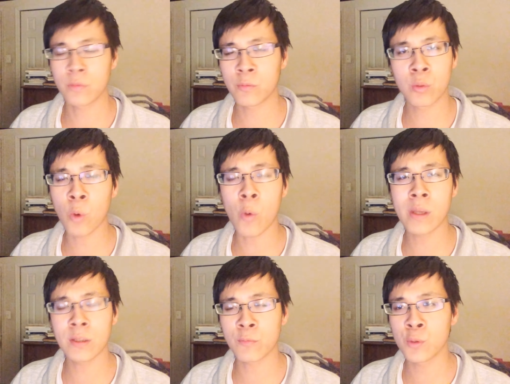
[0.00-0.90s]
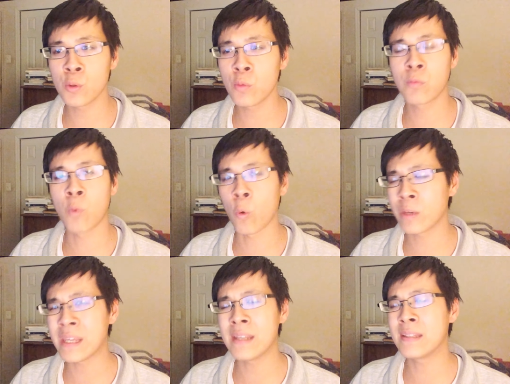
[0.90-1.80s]
throw in a few
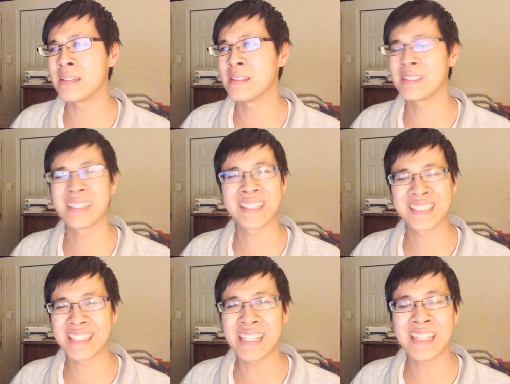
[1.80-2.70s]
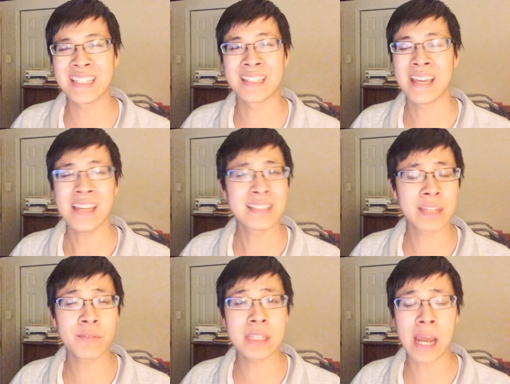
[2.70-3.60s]
40 to 60 to
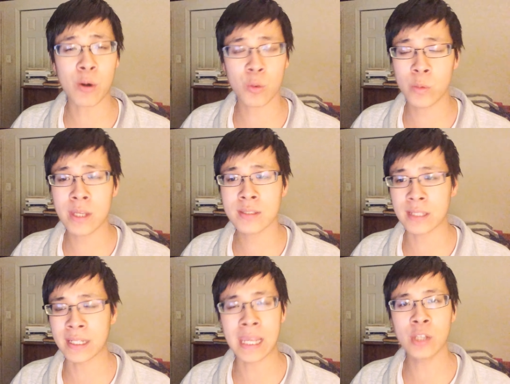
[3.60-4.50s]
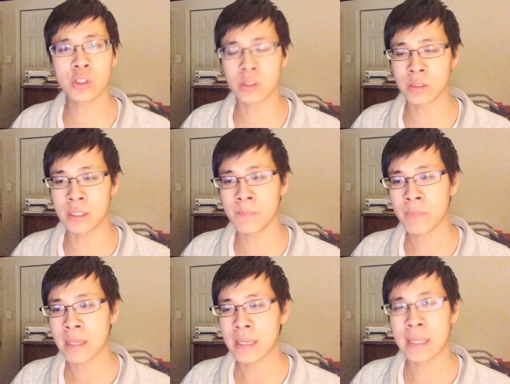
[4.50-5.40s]
70 hour weeks occasionally,
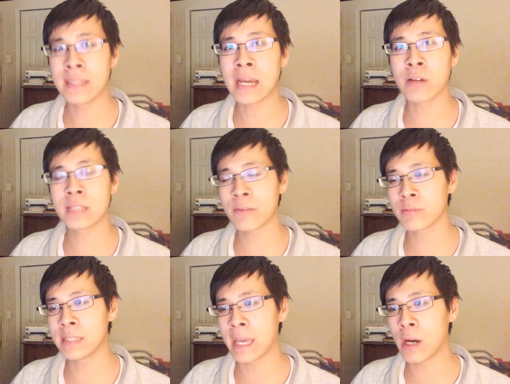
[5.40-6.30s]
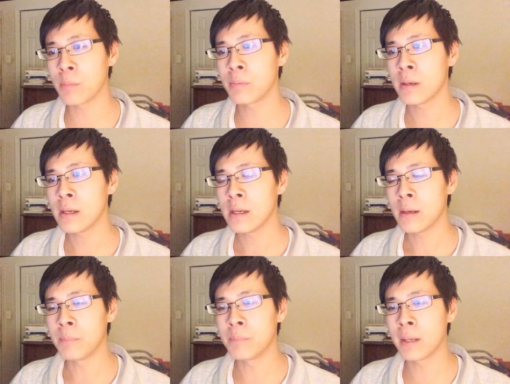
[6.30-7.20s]
and that'll definitely help.
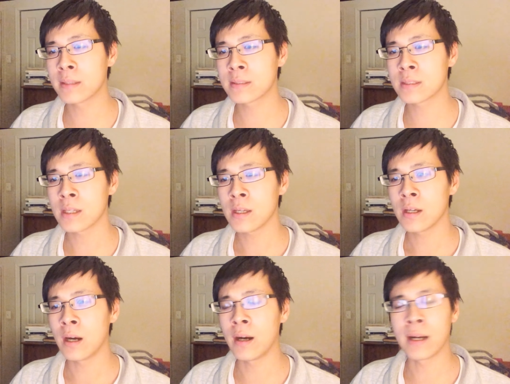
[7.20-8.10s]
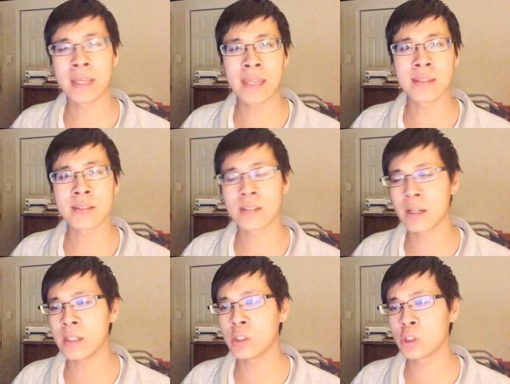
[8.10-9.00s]
But uh, again, the
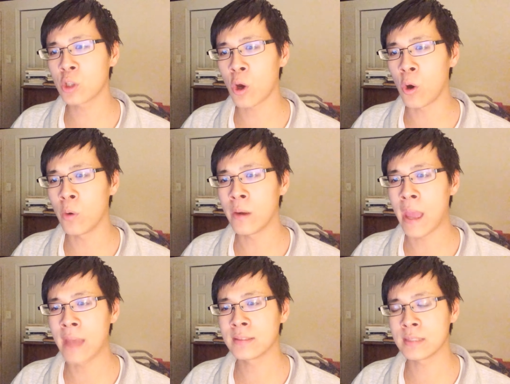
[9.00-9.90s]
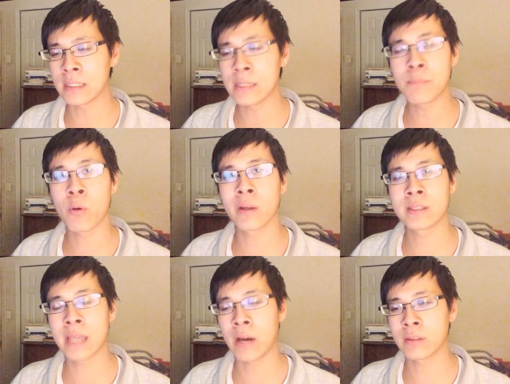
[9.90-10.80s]
studies show, as he
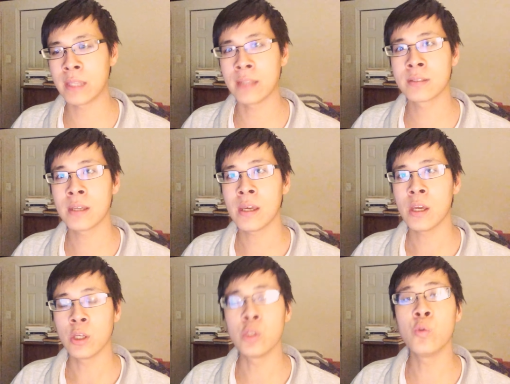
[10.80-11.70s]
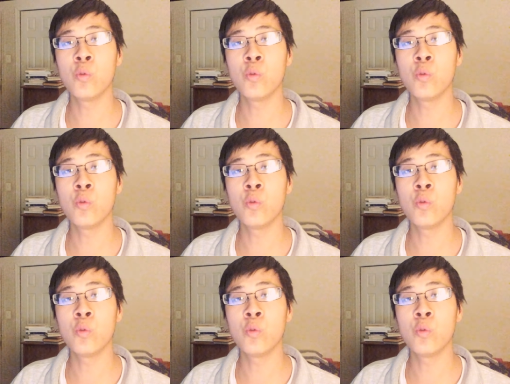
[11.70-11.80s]
points out, that you